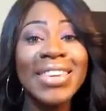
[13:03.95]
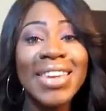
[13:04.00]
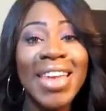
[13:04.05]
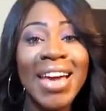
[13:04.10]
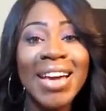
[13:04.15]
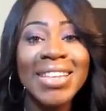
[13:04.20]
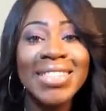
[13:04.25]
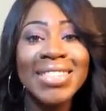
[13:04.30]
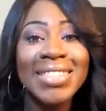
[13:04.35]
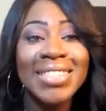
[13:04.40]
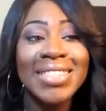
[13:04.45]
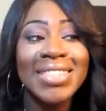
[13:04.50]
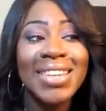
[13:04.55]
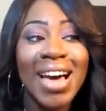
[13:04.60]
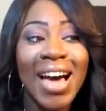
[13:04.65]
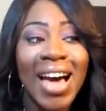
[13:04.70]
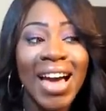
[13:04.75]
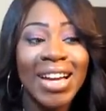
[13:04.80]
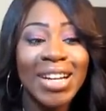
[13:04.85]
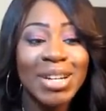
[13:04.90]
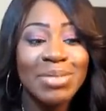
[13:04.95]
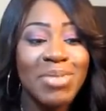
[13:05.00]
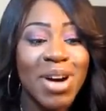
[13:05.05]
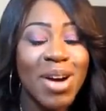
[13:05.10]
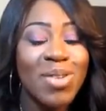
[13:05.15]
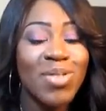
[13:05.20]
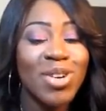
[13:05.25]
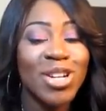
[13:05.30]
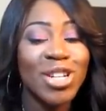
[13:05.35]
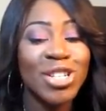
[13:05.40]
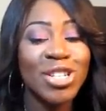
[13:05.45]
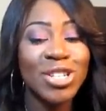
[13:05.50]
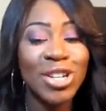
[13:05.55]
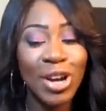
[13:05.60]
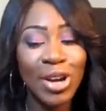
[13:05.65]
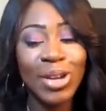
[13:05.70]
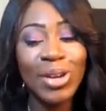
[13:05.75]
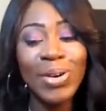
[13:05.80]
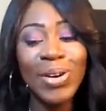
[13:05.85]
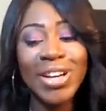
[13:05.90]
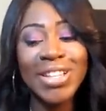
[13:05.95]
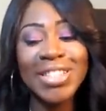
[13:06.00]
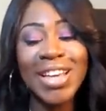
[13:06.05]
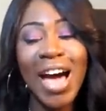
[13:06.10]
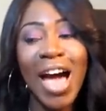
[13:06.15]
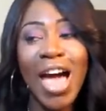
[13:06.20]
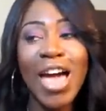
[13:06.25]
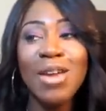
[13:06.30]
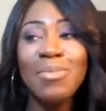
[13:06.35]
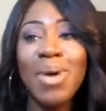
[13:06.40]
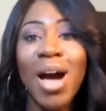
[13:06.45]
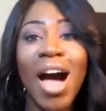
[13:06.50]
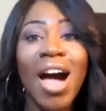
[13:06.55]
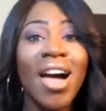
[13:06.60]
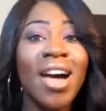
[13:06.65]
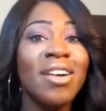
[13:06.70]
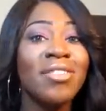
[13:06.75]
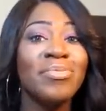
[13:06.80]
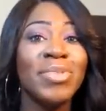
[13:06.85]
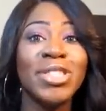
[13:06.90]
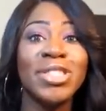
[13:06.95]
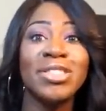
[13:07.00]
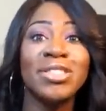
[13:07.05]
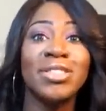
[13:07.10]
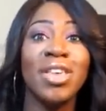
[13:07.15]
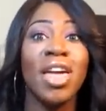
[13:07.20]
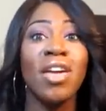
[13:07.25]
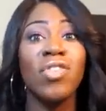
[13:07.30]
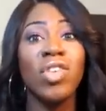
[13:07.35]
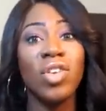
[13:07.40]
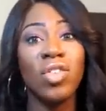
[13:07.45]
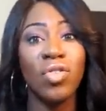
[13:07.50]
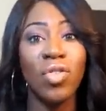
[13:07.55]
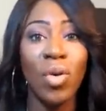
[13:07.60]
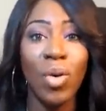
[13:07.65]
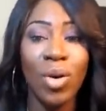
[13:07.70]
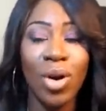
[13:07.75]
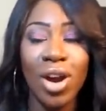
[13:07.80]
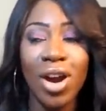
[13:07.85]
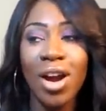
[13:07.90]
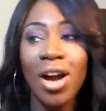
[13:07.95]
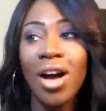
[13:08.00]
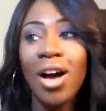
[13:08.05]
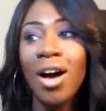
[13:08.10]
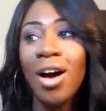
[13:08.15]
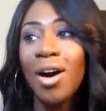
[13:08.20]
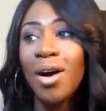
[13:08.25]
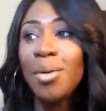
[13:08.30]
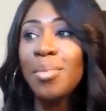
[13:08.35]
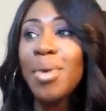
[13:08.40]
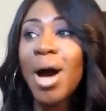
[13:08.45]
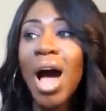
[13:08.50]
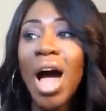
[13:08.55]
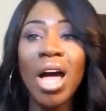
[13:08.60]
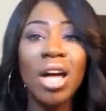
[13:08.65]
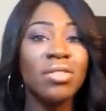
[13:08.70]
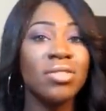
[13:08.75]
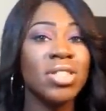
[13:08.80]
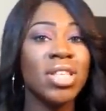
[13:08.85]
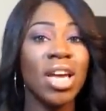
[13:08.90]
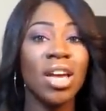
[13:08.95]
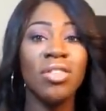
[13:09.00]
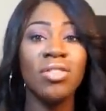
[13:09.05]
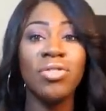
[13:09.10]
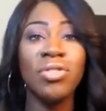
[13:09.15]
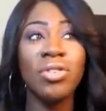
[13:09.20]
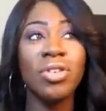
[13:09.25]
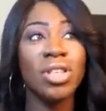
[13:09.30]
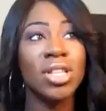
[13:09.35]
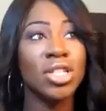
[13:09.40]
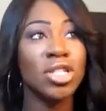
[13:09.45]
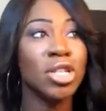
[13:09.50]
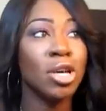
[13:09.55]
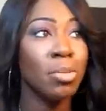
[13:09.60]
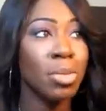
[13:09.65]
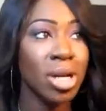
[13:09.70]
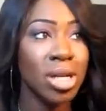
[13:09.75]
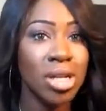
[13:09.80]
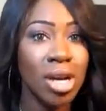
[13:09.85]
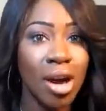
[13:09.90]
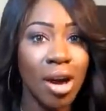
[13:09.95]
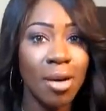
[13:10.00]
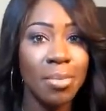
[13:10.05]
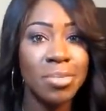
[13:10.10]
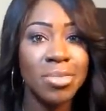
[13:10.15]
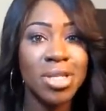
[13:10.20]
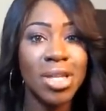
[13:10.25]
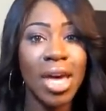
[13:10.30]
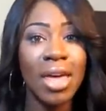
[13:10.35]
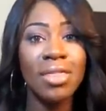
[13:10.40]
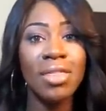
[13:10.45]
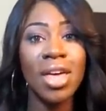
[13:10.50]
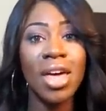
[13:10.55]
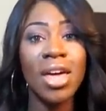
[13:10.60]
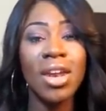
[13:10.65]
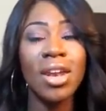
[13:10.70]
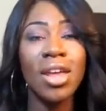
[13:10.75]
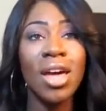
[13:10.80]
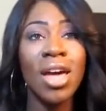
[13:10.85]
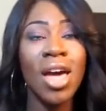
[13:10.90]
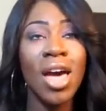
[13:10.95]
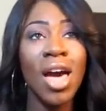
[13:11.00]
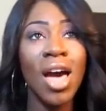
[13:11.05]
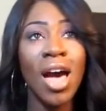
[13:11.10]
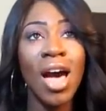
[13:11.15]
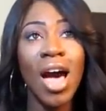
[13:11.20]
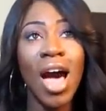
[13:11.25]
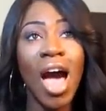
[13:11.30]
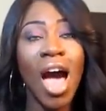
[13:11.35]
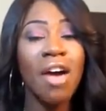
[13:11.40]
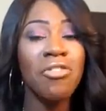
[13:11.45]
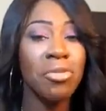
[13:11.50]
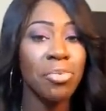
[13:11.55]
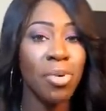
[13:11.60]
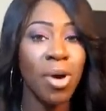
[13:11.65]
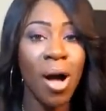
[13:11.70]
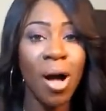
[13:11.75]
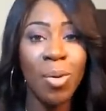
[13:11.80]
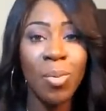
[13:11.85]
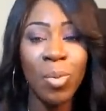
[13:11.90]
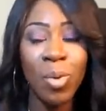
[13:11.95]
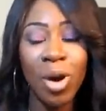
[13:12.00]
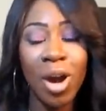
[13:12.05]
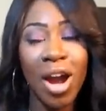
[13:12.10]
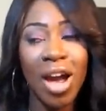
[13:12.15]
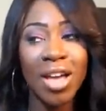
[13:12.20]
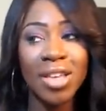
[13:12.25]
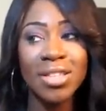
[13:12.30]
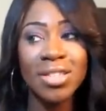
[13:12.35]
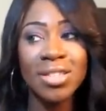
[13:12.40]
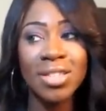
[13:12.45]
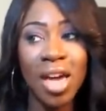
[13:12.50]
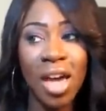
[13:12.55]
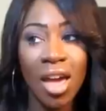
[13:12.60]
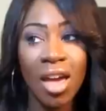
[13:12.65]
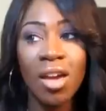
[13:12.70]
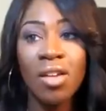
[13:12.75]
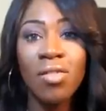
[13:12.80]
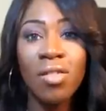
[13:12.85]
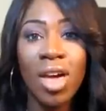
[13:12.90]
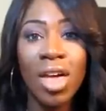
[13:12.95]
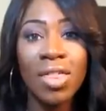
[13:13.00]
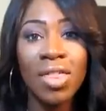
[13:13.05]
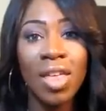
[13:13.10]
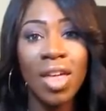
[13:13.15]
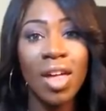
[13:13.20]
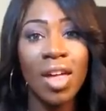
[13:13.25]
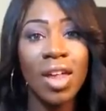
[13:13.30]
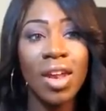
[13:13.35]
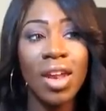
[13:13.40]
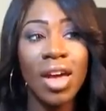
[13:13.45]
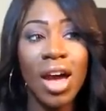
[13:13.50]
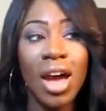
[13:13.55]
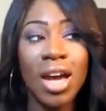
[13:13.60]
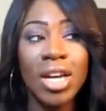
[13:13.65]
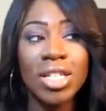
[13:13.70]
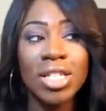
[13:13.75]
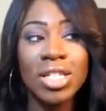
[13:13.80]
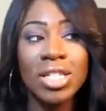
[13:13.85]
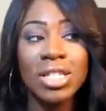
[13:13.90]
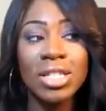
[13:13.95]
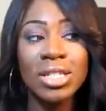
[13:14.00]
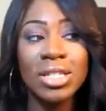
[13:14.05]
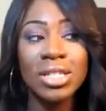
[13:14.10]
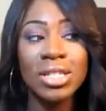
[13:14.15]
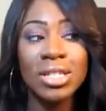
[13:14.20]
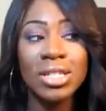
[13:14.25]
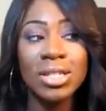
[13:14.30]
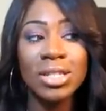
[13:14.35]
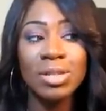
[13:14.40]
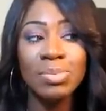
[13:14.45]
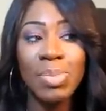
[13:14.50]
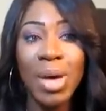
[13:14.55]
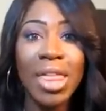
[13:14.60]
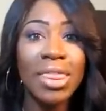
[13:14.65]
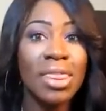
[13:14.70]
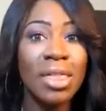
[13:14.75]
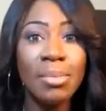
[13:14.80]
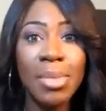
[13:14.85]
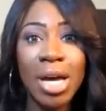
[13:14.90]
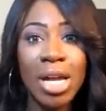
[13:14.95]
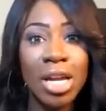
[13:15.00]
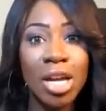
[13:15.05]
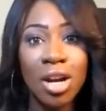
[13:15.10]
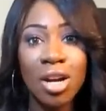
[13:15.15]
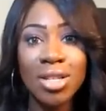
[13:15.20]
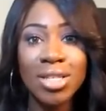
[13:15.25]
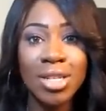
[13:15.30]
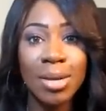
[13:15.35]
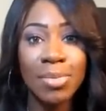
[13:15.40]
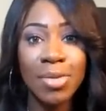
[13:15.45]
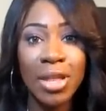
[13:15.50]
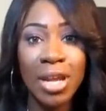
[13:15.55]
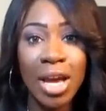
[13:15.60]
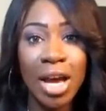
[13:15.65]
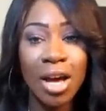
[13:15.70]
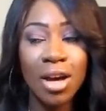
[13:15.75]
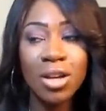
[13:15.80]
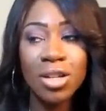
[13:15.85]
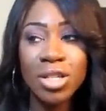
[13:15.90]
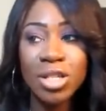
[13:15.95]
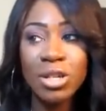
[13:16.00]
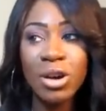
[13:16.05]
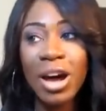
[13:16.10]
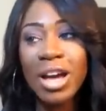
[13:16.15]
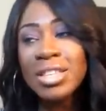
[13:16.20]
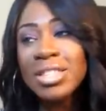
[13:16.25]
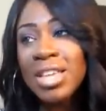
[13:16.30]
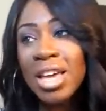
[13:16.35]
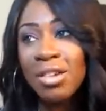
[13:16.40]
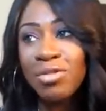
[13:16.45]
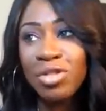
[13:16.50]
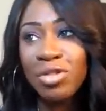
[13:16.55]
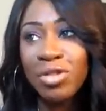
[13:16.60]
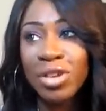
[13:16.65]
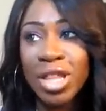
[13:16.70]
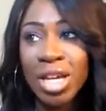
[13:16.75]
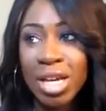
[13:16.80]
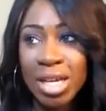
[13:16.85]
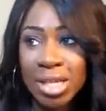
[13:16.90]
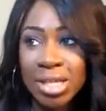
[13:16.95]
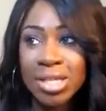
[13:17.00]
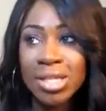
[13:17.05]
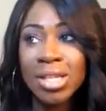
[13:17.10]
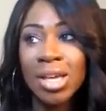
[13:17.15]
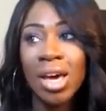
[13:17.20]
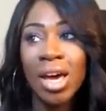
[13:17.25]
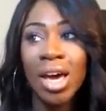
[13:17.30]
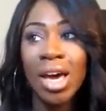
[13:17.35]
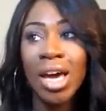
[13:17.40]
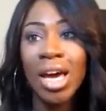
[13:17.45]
the next item I want to show you is an item I have been saving for. I have saved for this so many times, and then I have a problem where I save and then I spend the money on something else. So I saved for this,